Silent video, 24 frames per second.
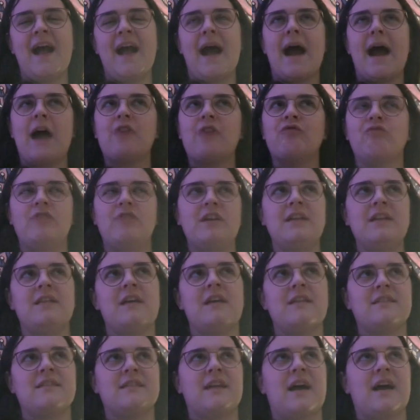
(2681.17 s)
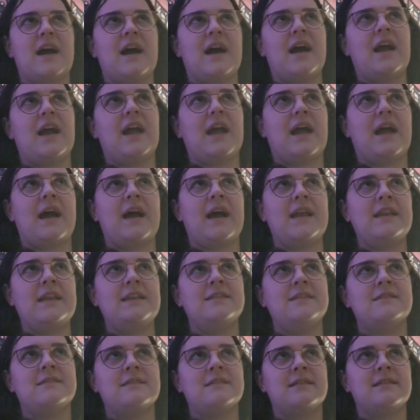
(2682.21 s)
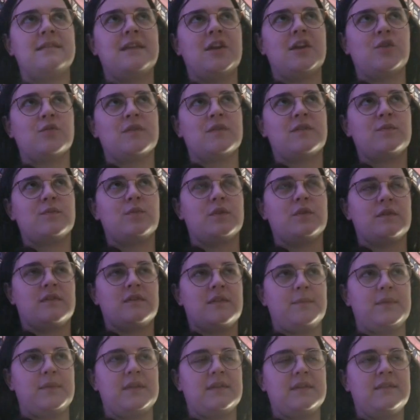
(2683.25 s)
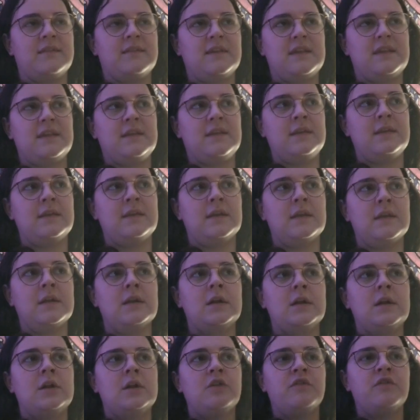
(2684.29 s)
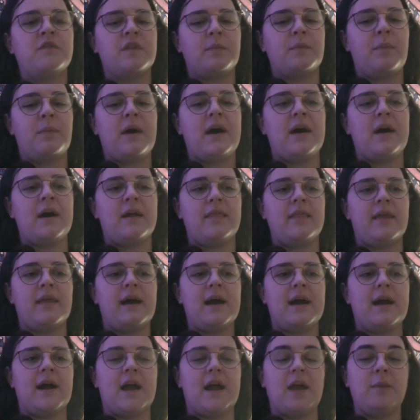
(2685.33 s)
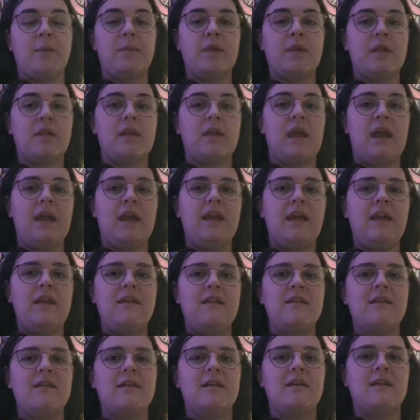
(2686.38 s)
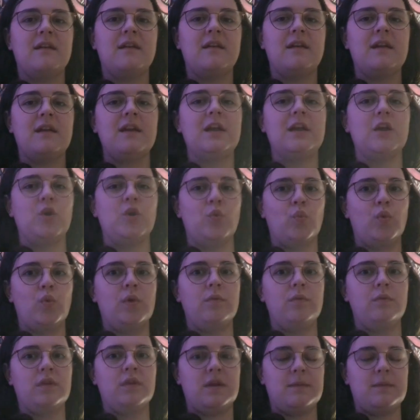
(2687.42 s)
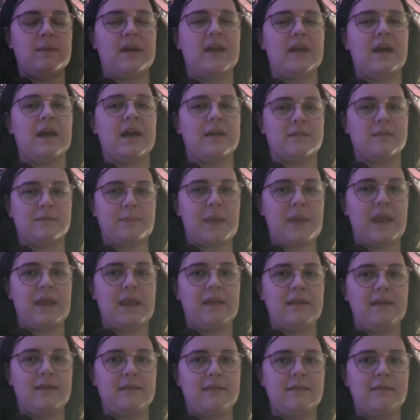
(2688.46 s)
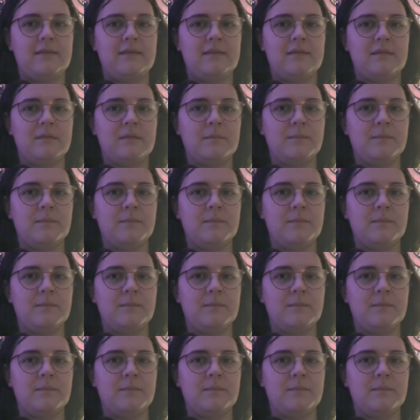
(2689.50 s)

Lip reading: I realized that I needed to take responsibility for the part that I played in wounding my heart space,